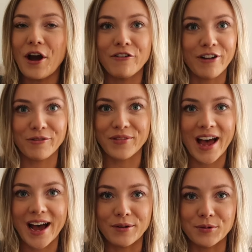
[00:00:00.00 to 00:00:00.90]
around the
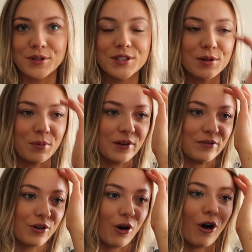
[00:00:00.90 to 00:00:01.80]
house.
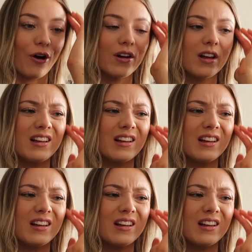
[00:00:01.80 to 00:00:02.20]
We've got